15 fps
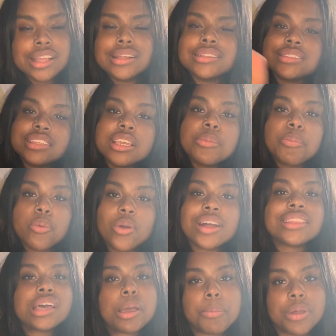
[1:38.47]
Deep what
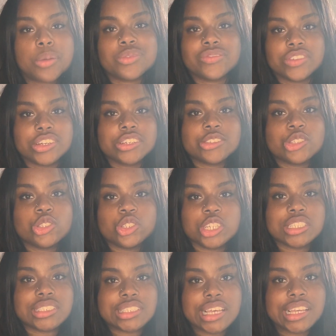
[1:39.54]
that Bible verse
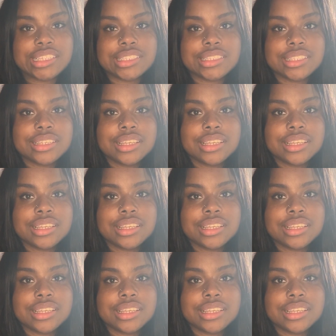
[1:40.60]
just says.